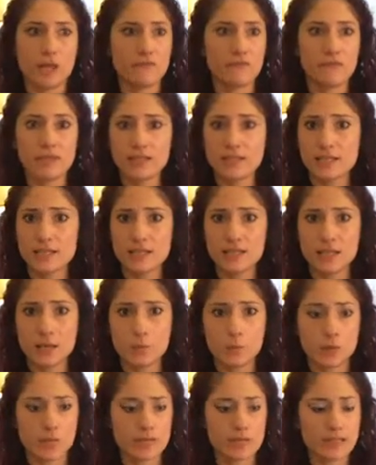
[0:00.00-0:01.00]
Visit
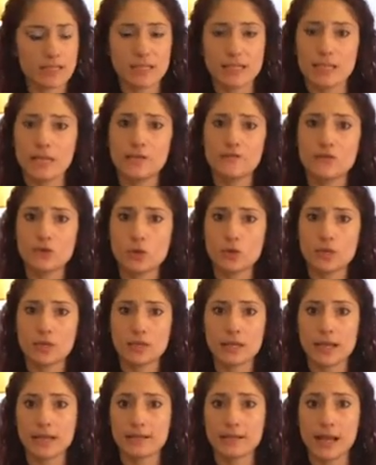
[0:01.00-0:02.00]
someone, see if you
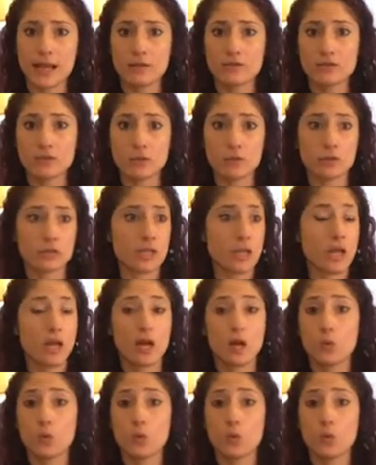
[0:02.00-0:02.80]
can get counseled